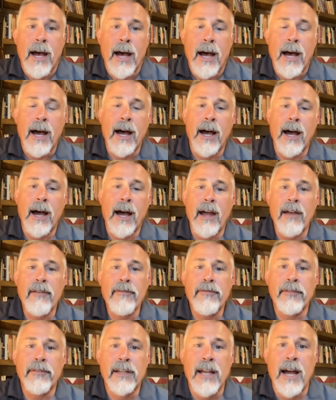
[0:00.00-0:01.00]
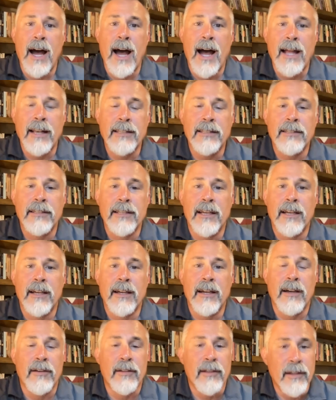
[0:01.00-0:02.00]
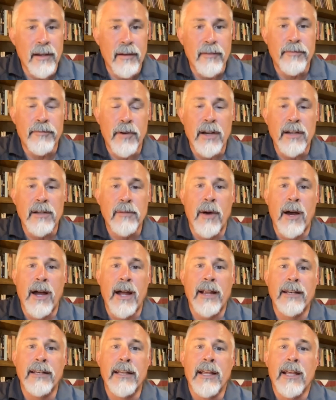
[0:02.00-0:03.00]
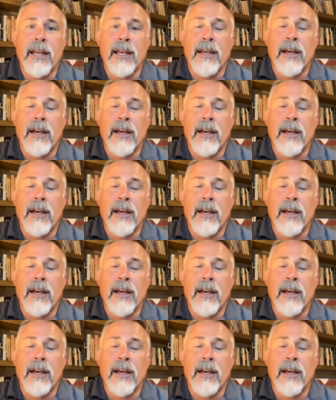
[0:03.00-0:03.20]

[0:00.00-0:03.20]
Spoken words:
I've got a friend of mine,